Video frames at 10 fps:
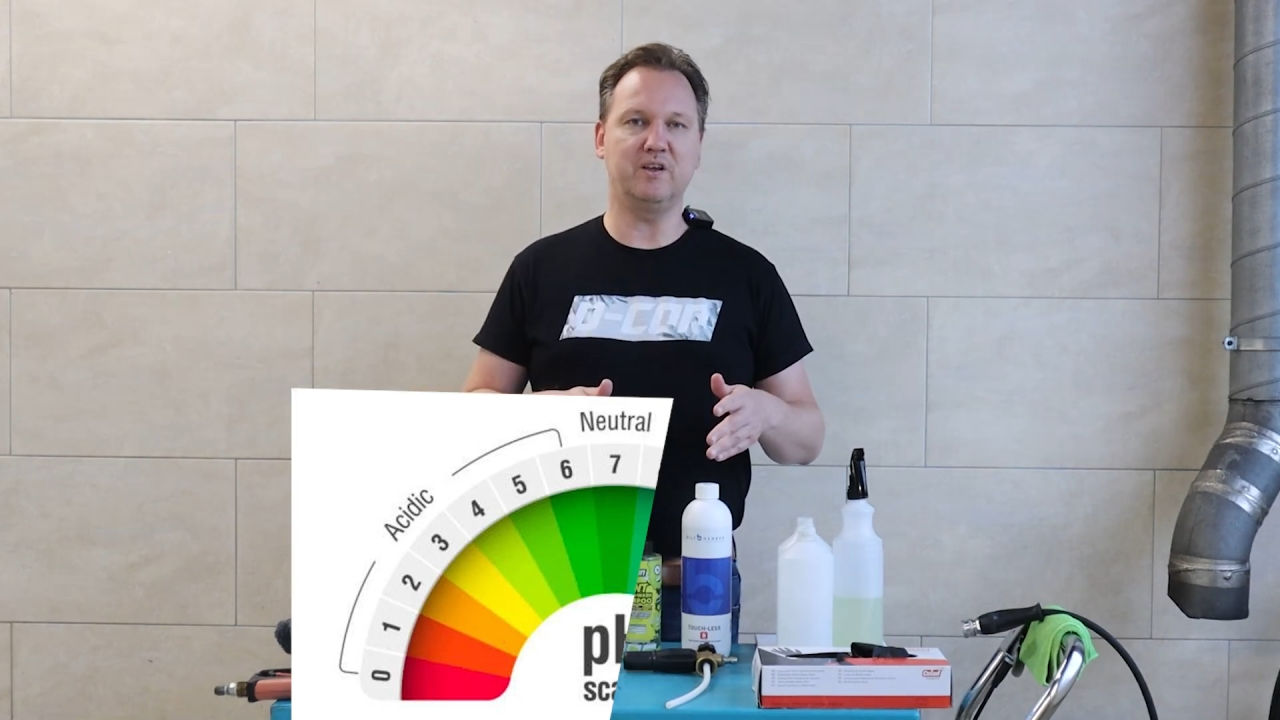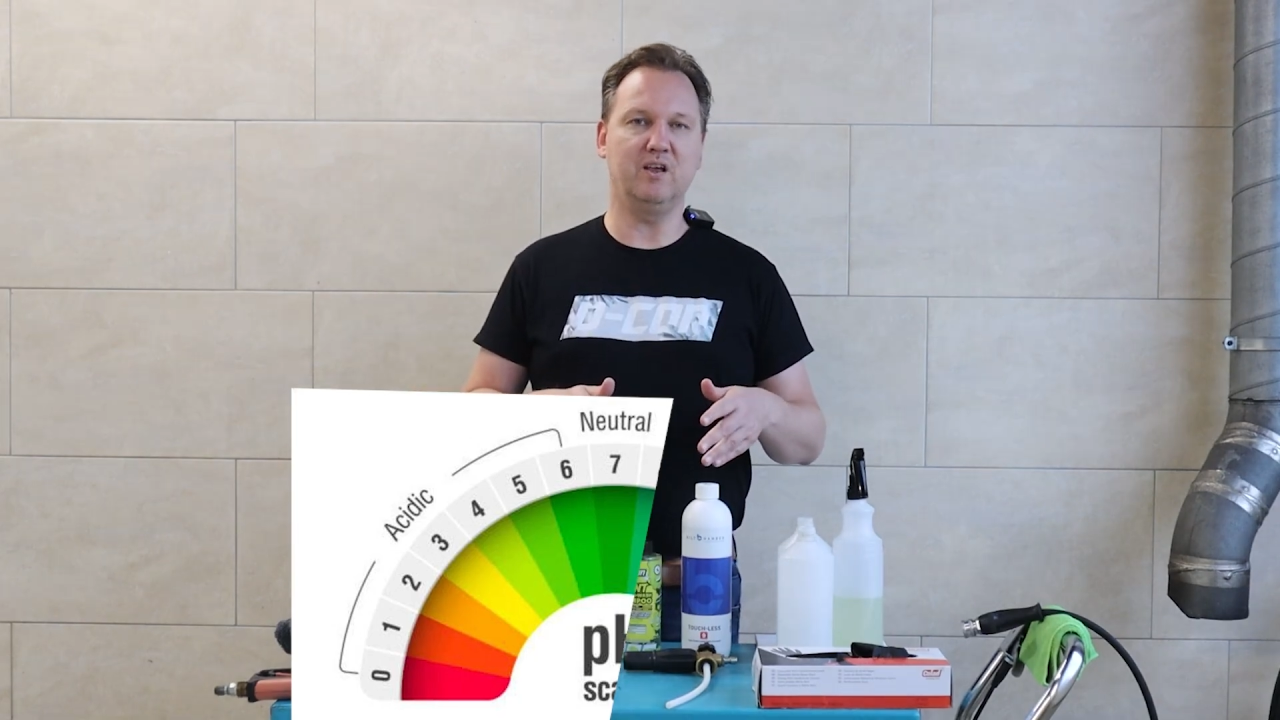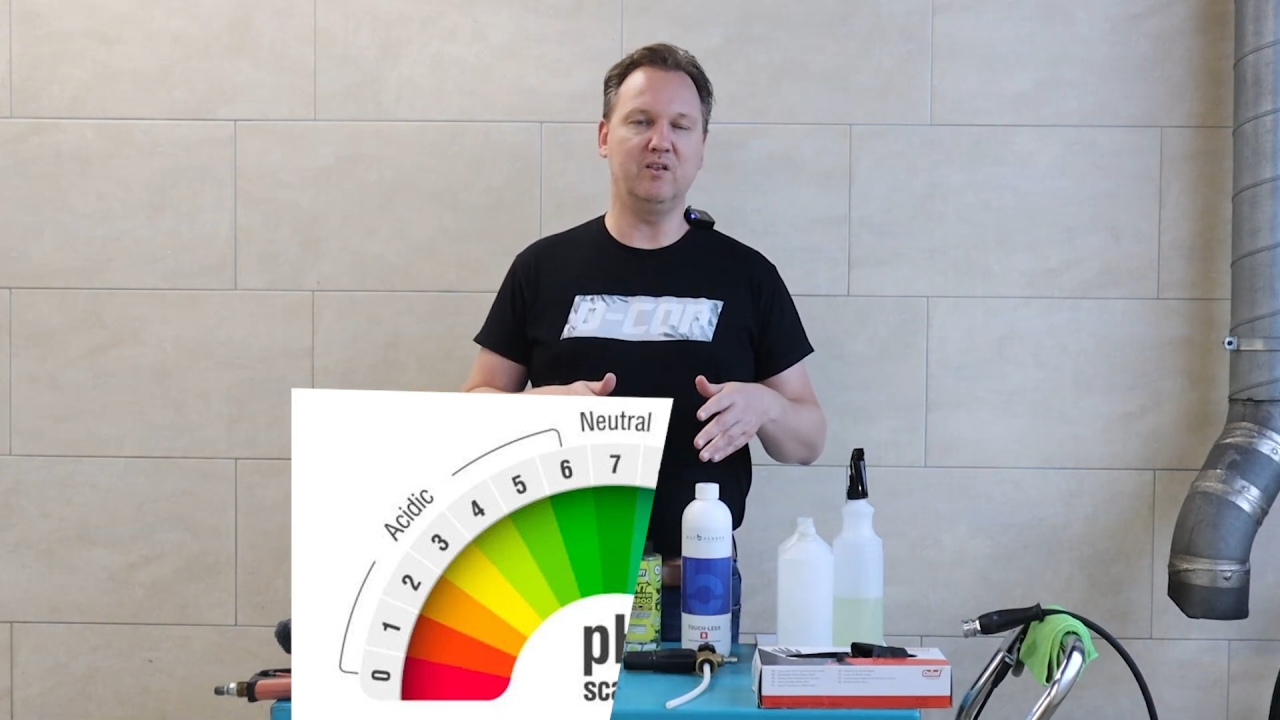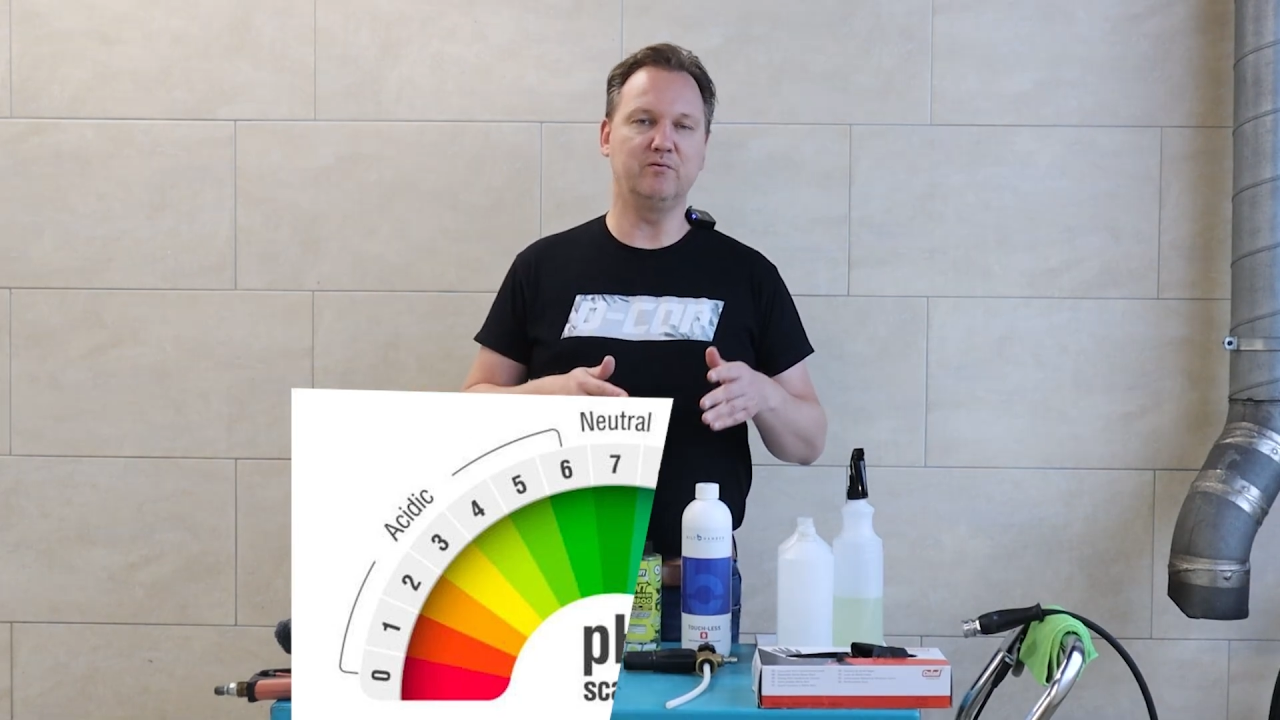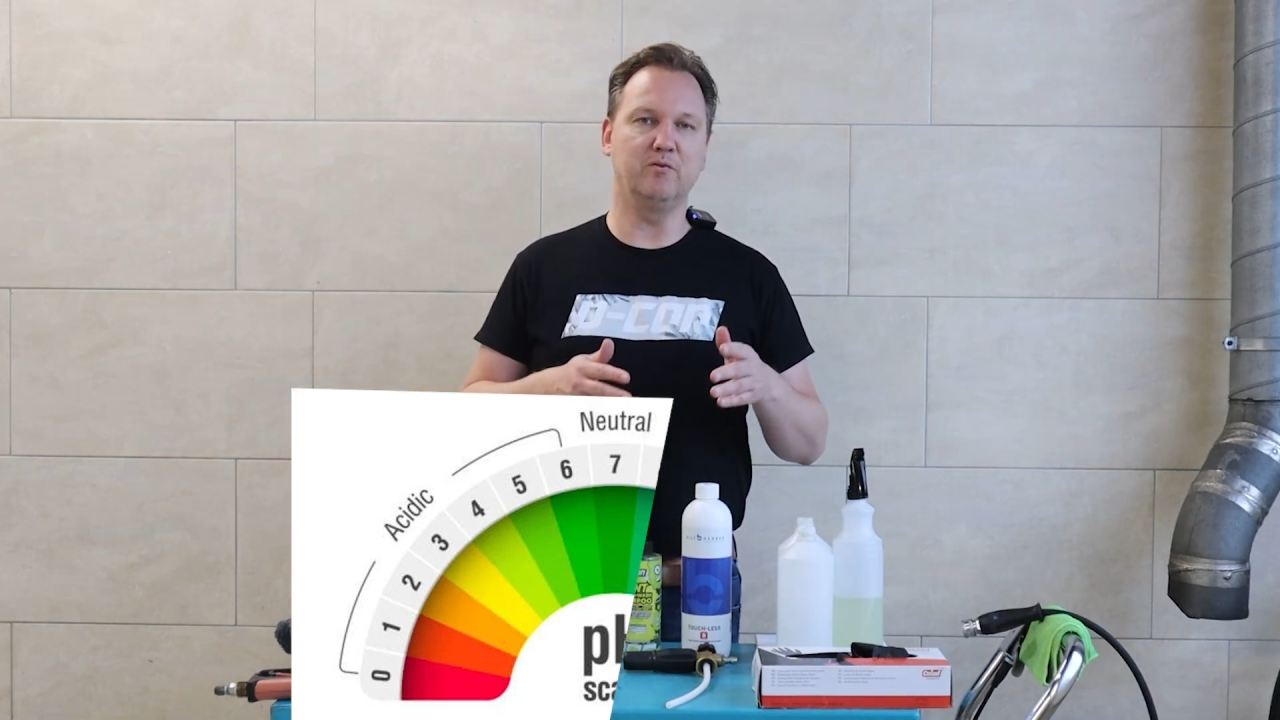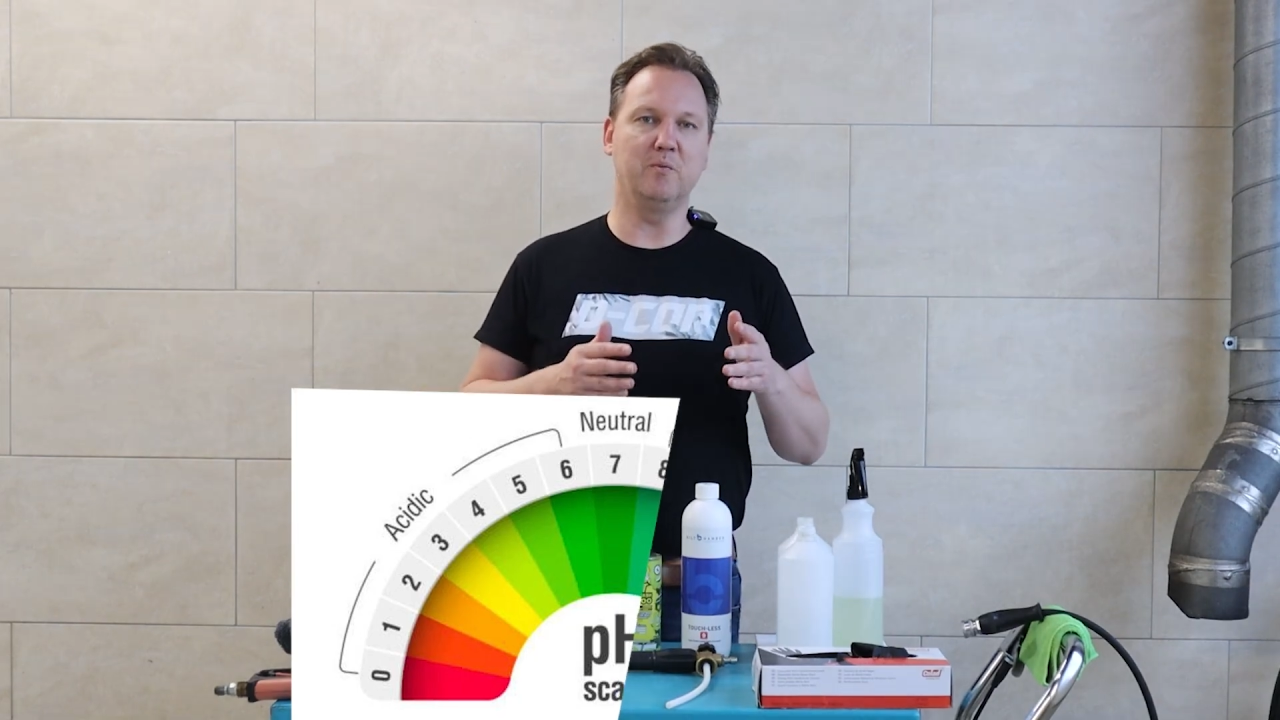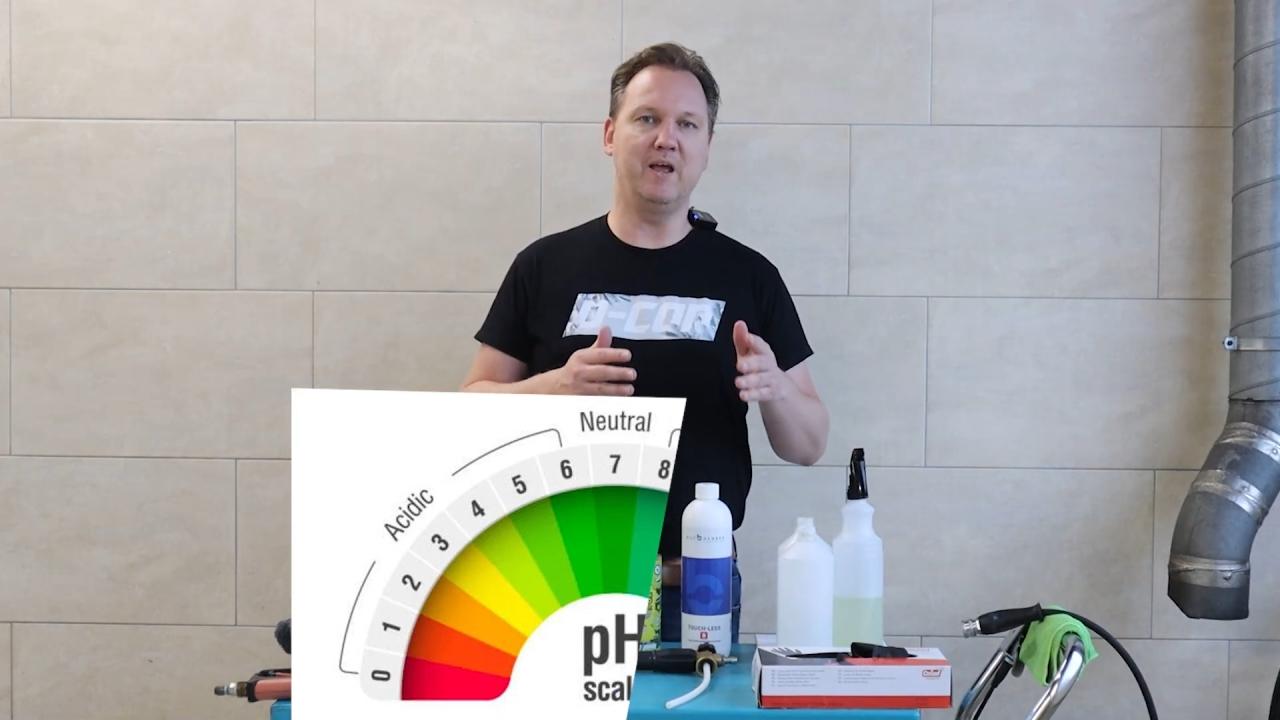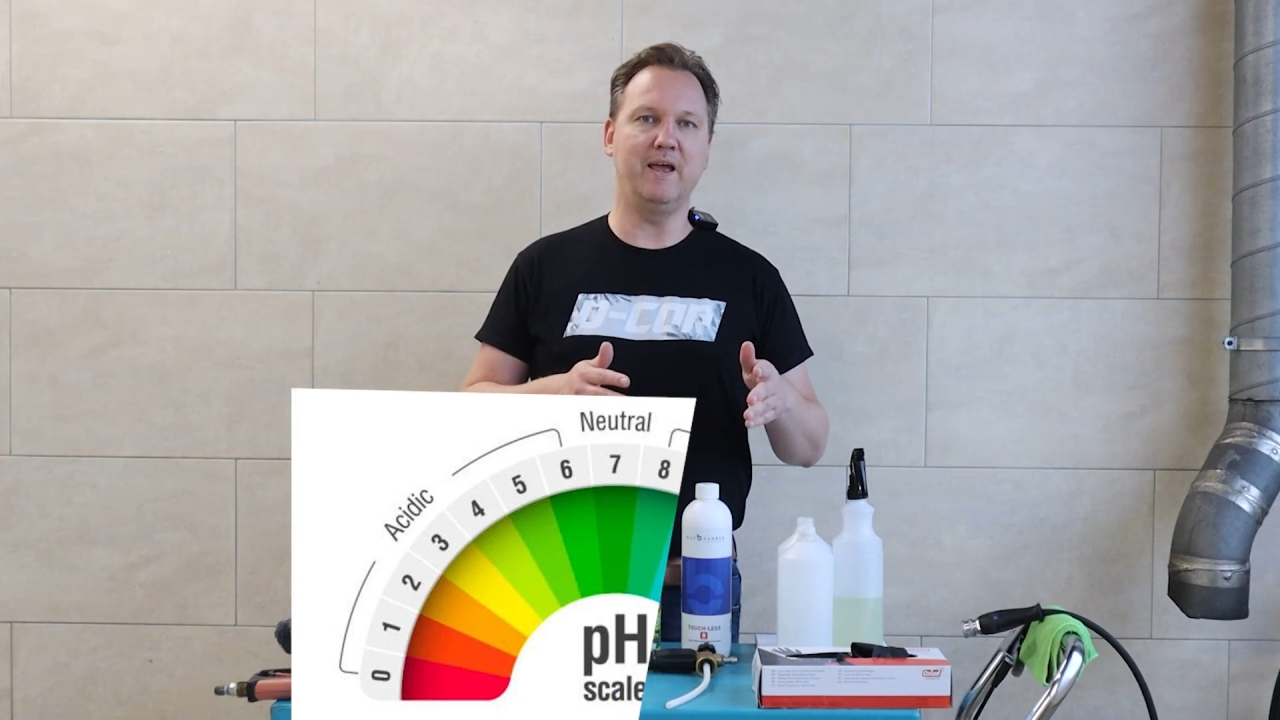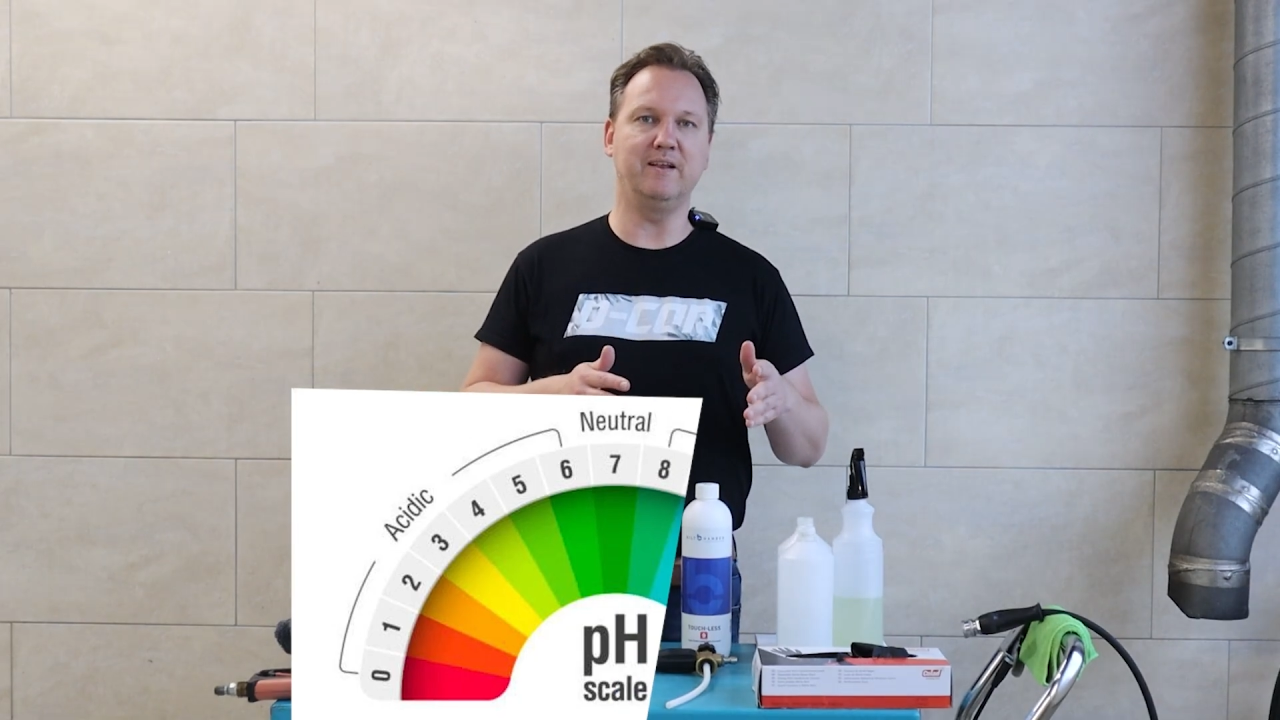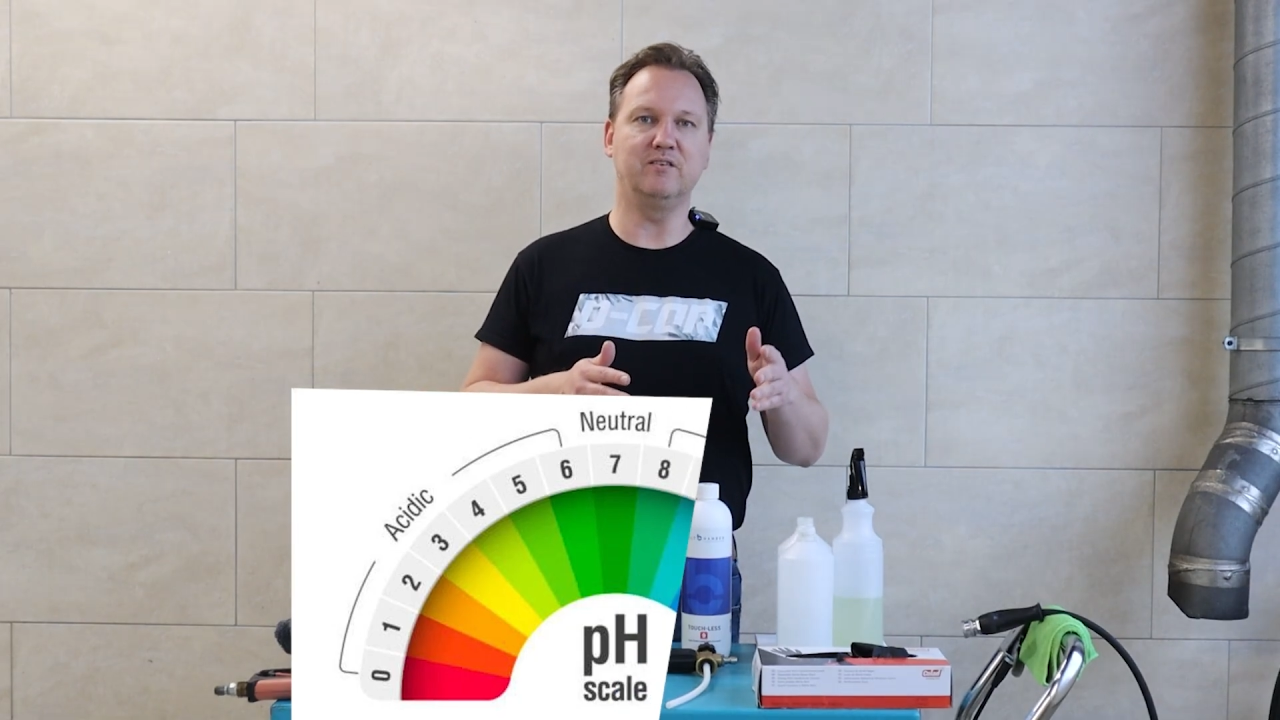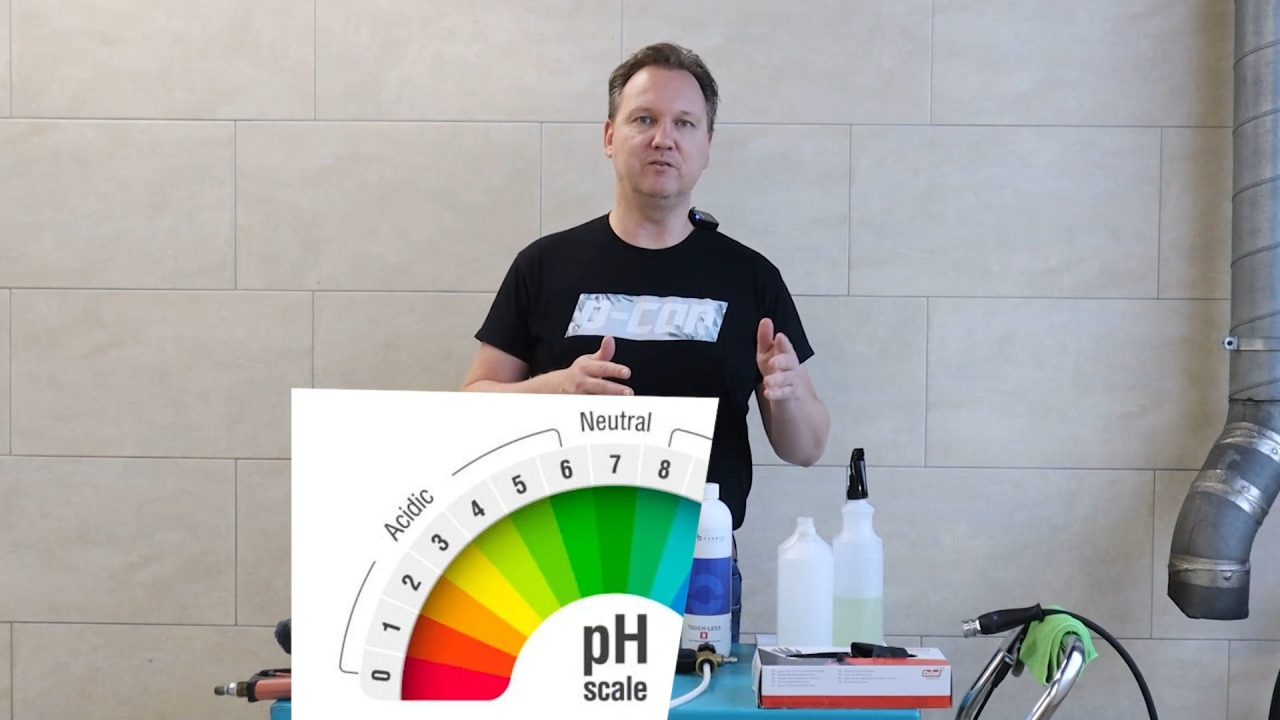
scale from 8